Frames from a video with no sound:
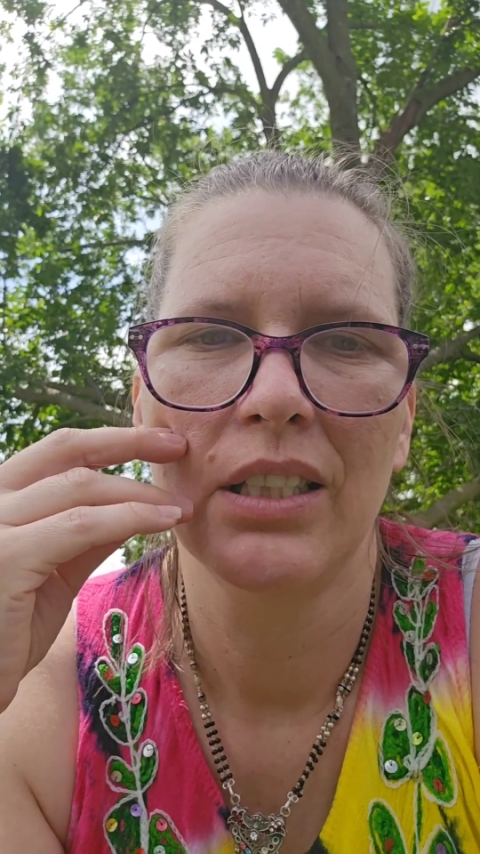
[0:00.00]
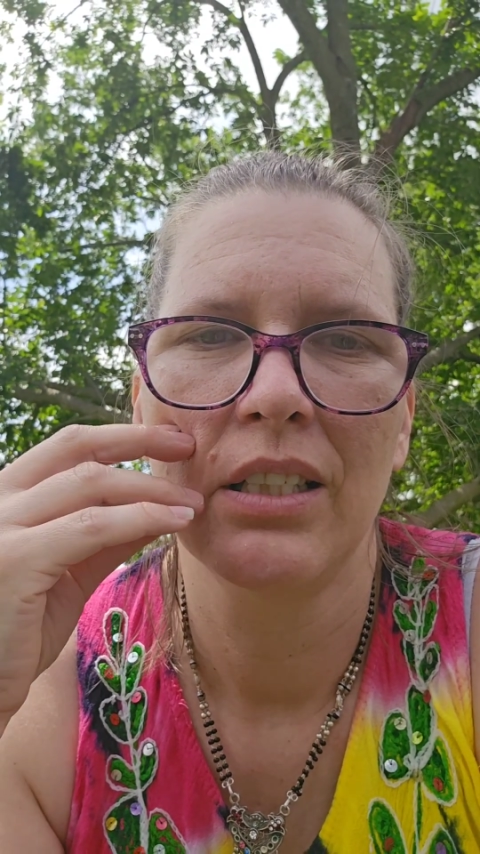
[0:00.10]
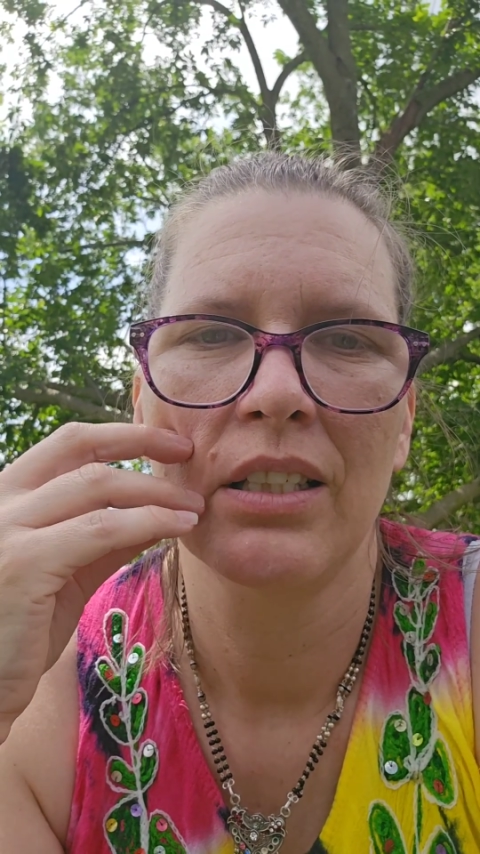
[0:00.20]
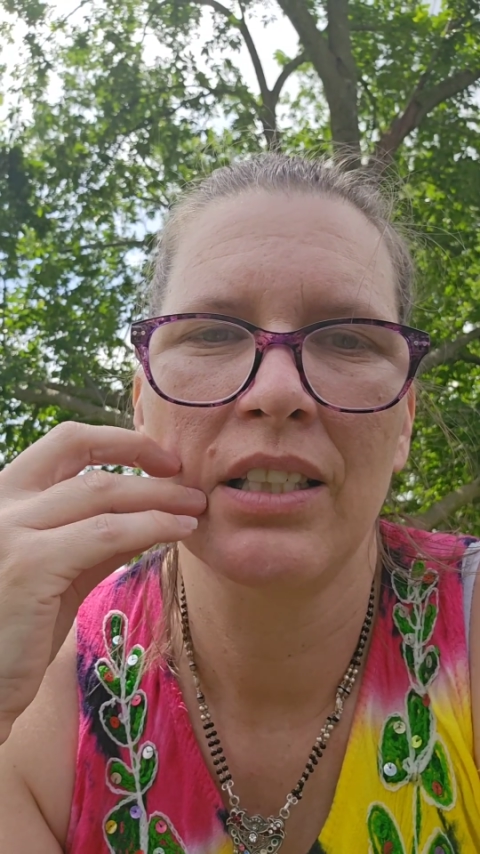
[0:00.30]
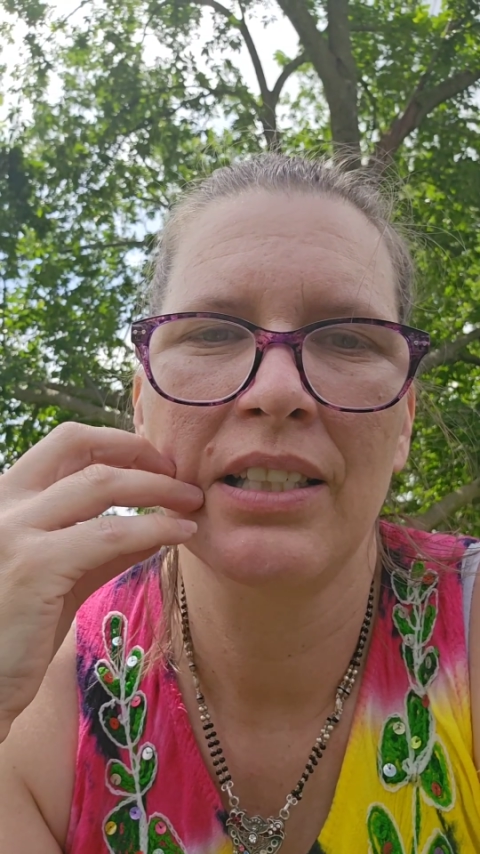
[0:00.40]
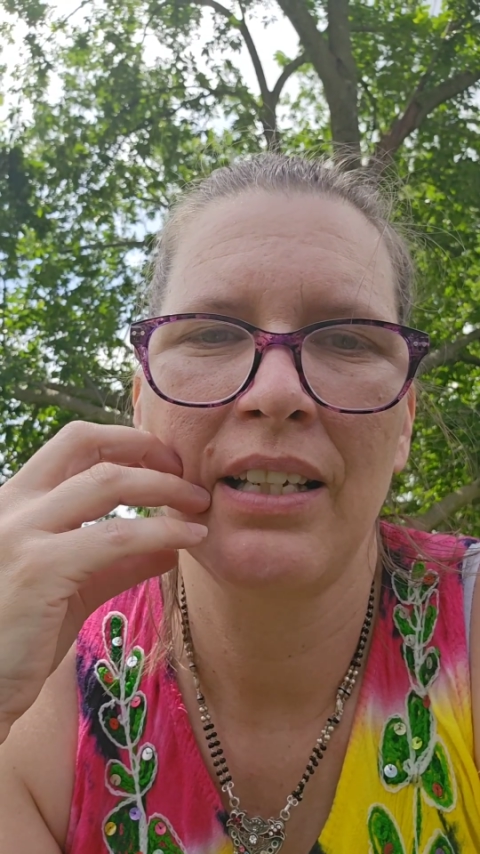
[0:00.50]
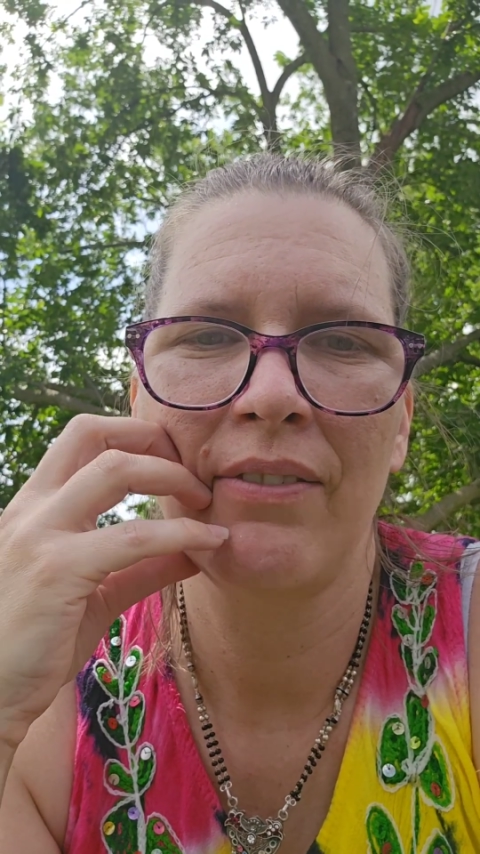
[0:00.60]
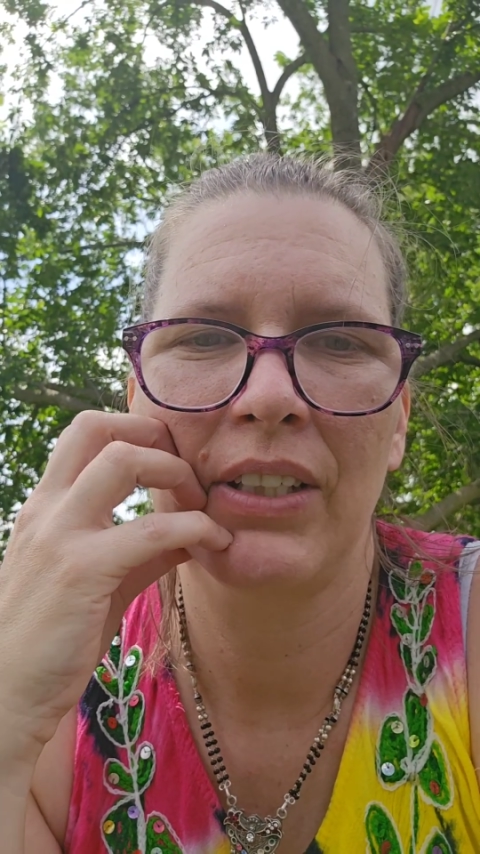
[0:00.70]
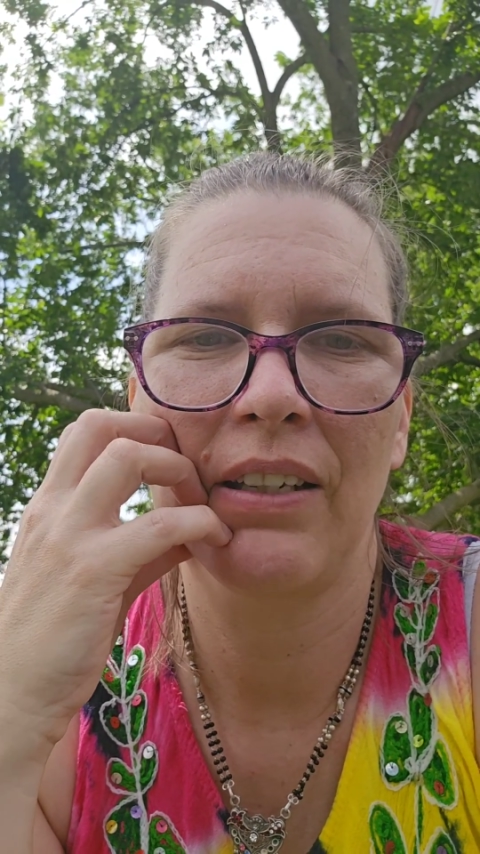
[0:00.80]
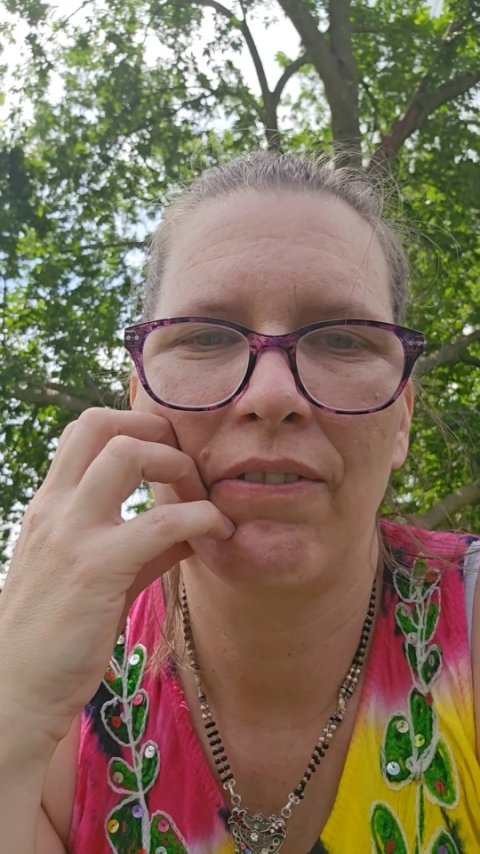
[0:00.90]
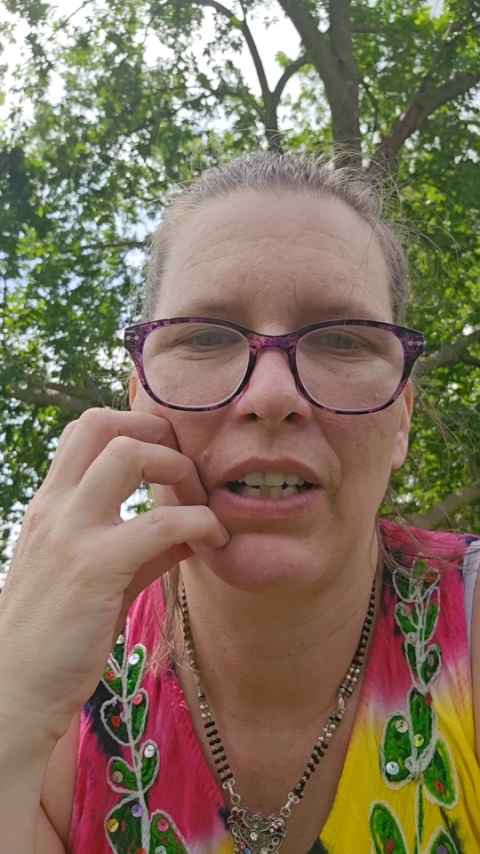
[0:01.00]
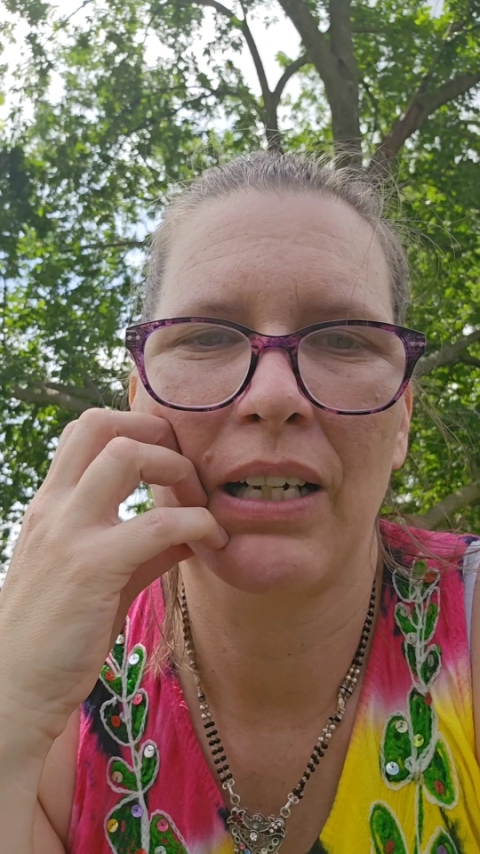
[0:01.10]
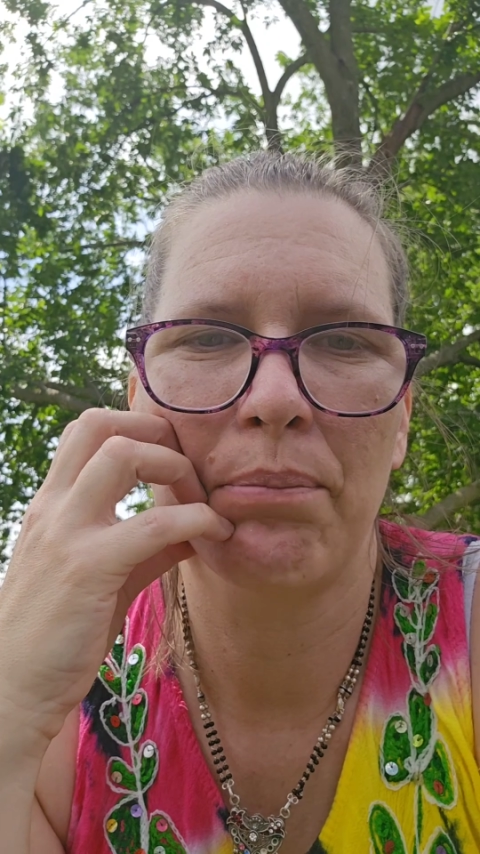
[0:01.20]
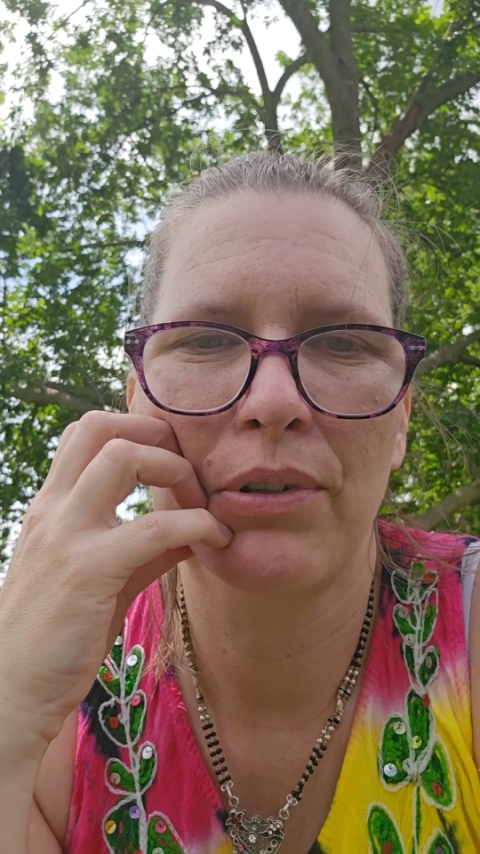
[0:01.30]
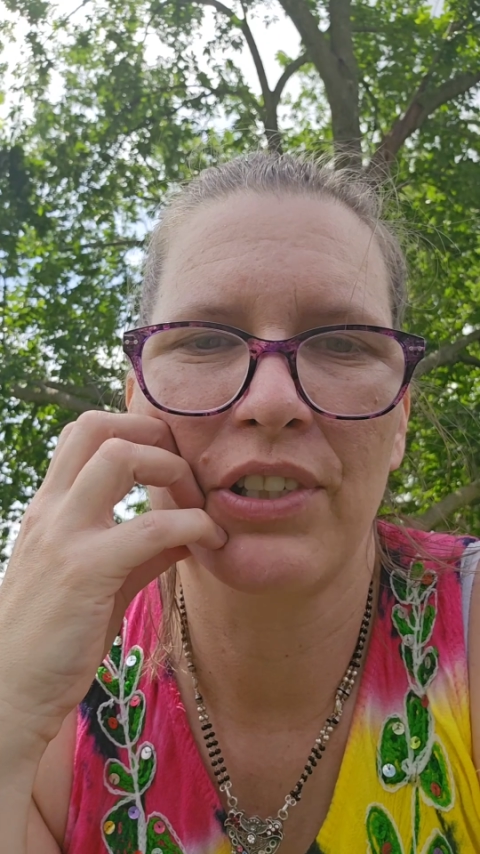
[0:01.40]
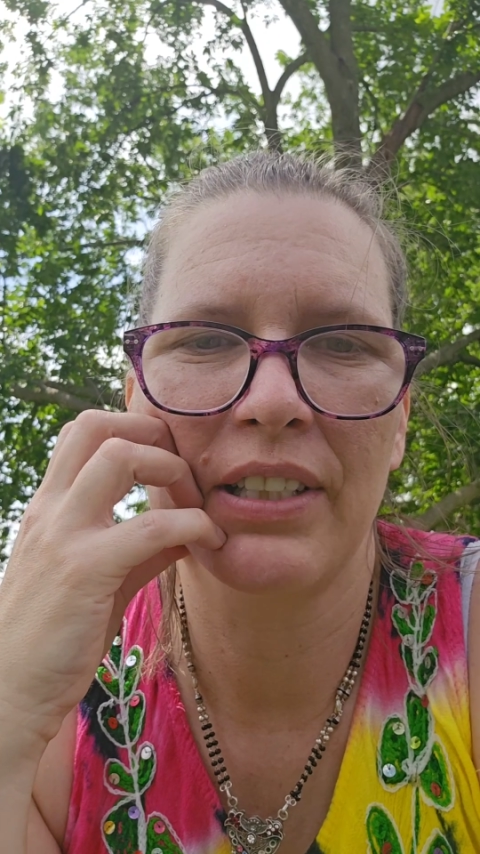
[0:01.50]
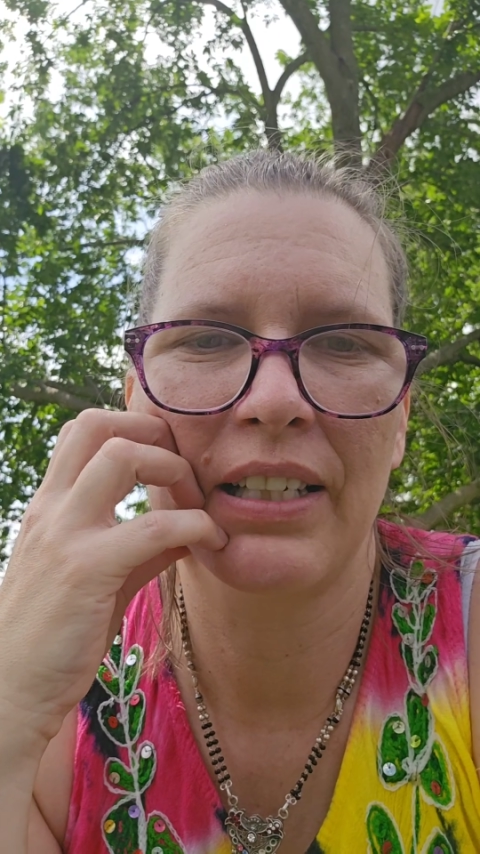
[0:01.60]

75%